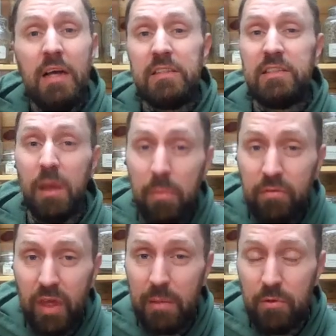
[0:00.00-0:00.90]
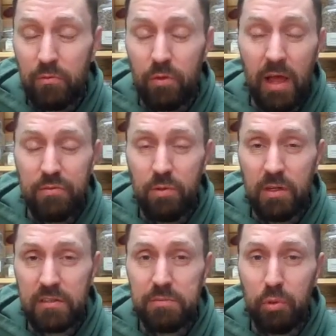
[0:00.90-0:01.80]
Some of them, as we'll
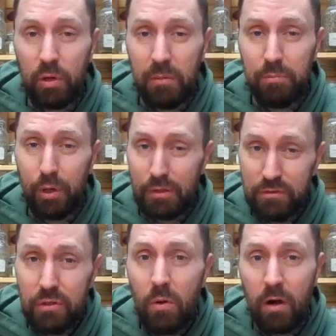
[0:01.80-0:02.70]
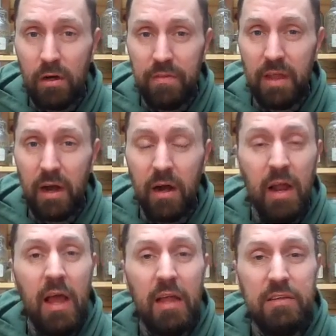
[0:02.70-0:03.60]
explore in part two, are in there
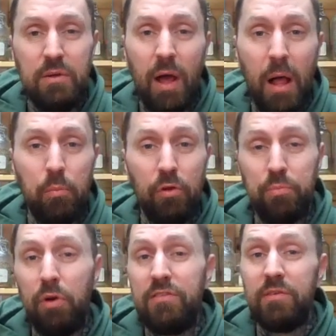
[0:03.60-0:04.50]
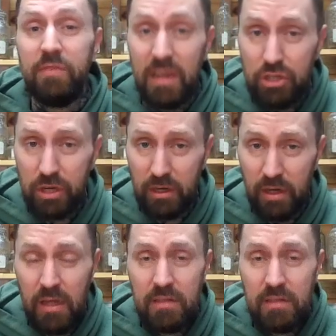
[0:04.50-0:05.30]
to help with preservation,